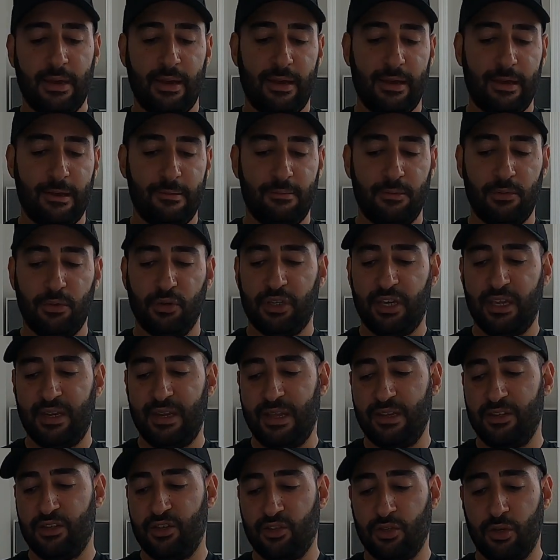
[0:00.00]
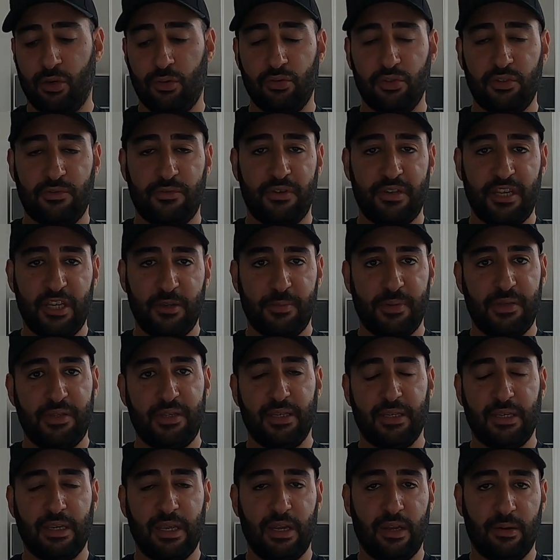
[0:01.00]
Um, looking at soles for this
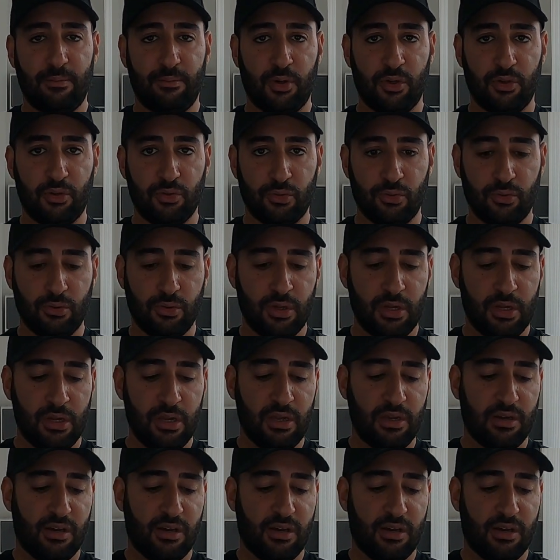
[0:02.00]
particular model,